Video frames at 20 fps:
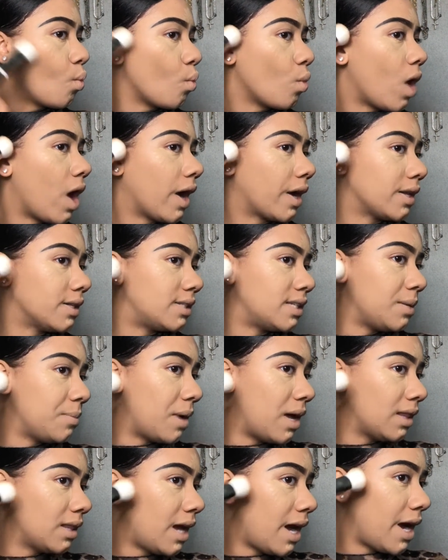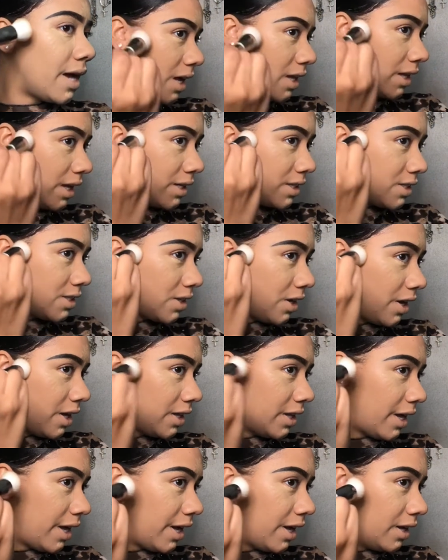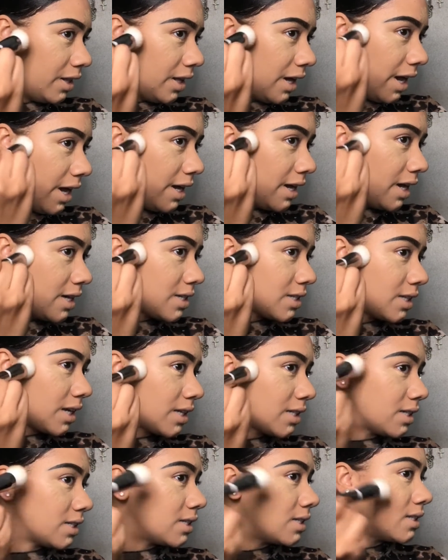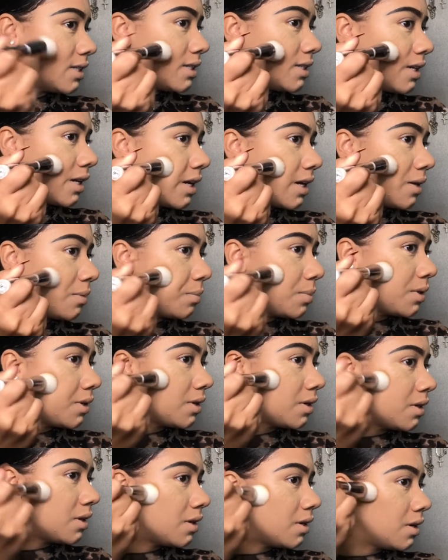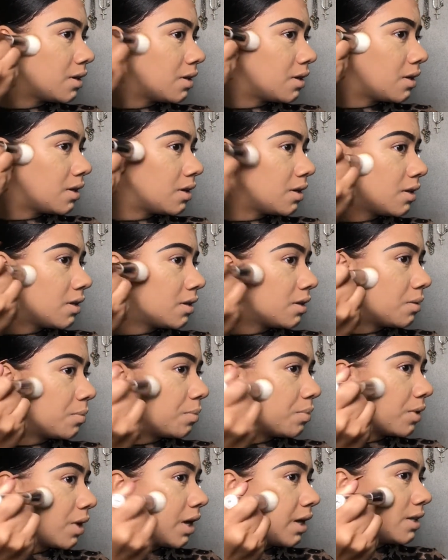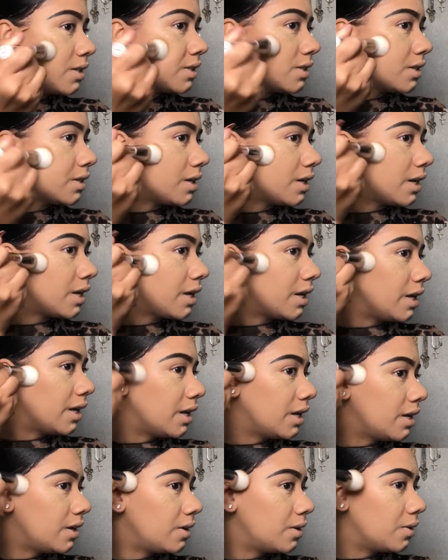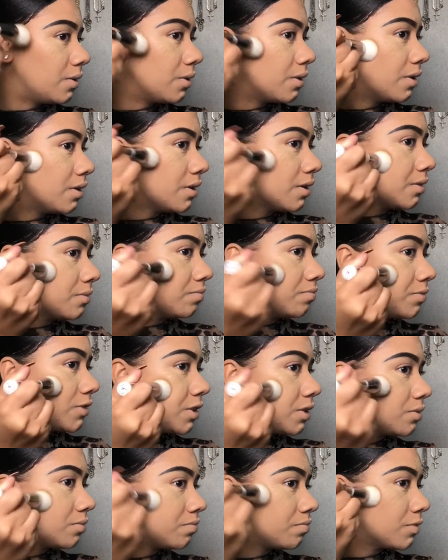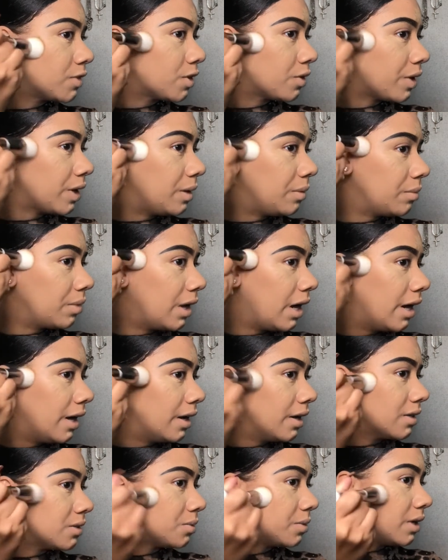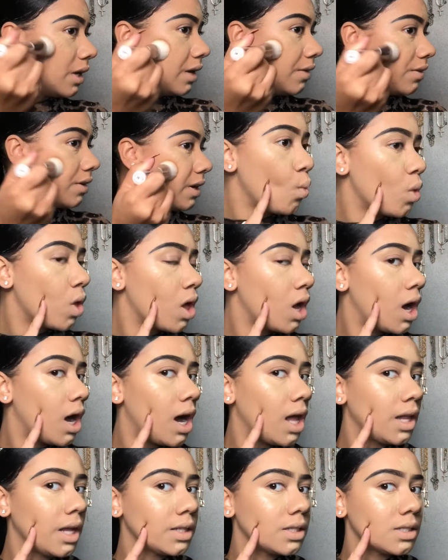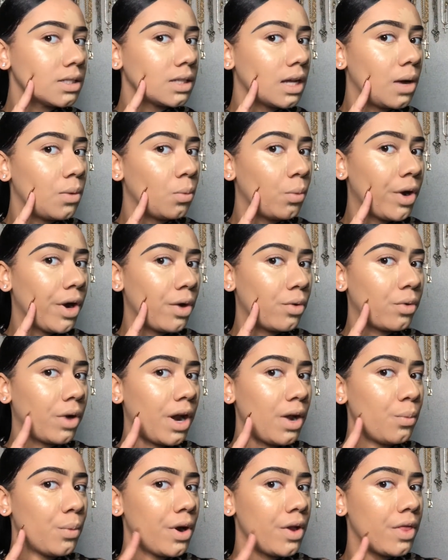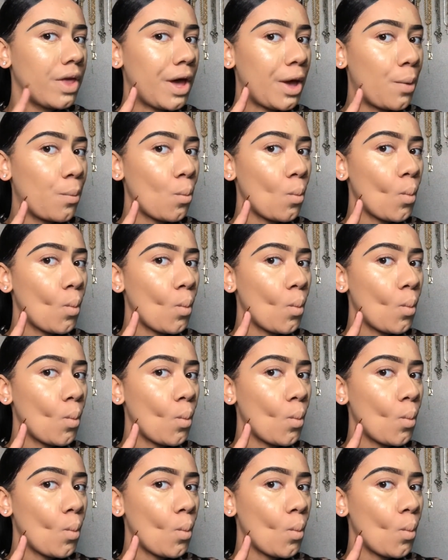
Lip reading: I can see my line. I like to start at the hairline. I just like to stamp the bronzer in, or the cream product, whatever. I like to stop right where that